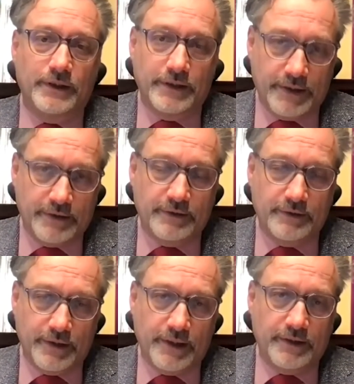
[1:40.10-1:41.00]
in
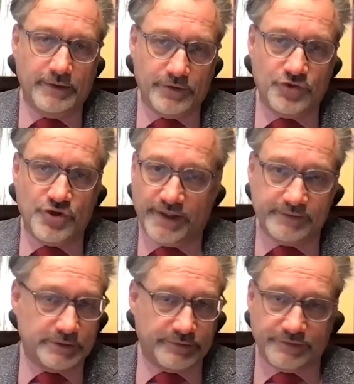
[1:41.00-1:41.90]
the
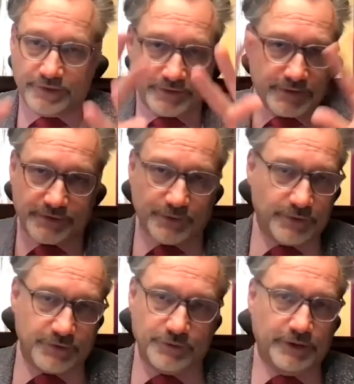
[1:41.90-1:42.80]
general fundus,
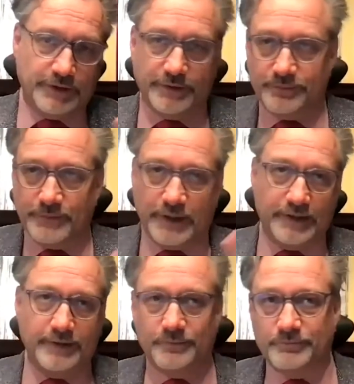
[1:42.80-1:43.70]
also in
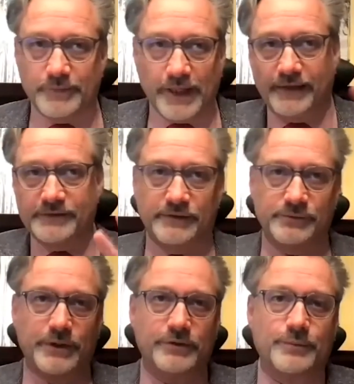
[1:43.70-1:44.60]
the area
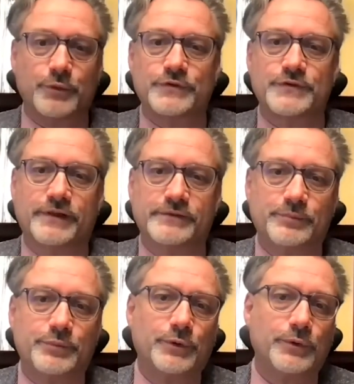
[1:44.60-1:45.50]
around the posterior
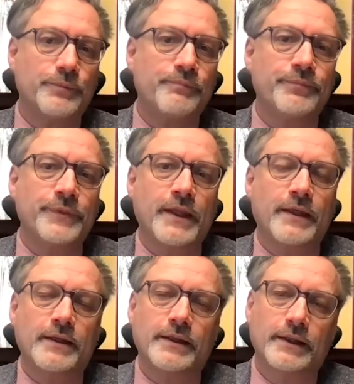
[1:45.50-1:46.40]
pole.
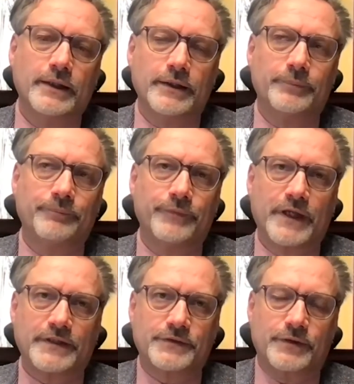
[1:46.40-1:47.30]

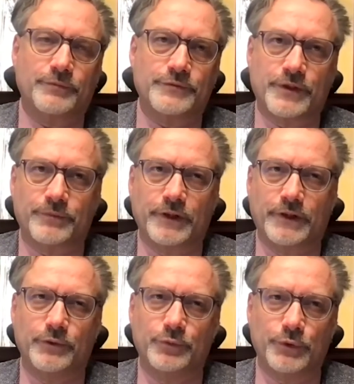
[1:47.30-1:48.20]
That's something
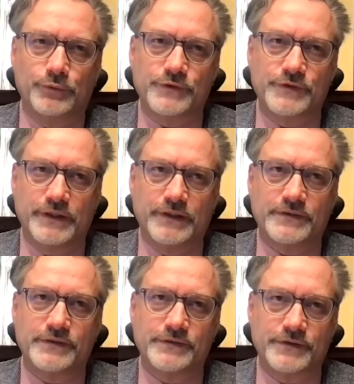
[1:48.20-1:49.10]
you won't see
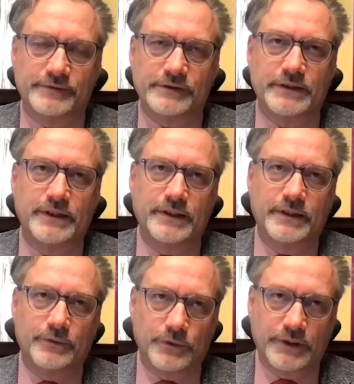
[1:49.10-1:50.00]
necessarily in
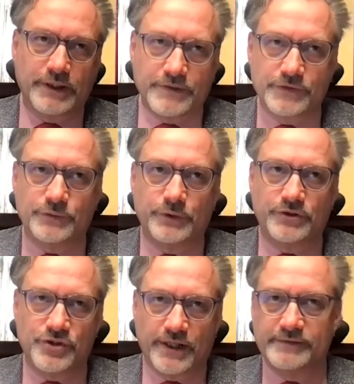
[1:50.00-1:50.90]
all cases with
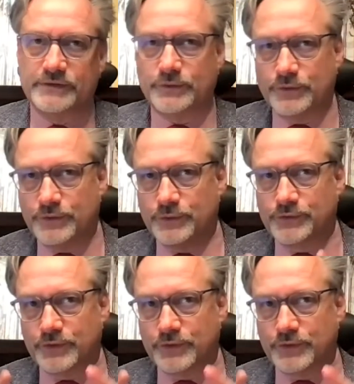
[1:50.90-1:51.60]
gyrate, although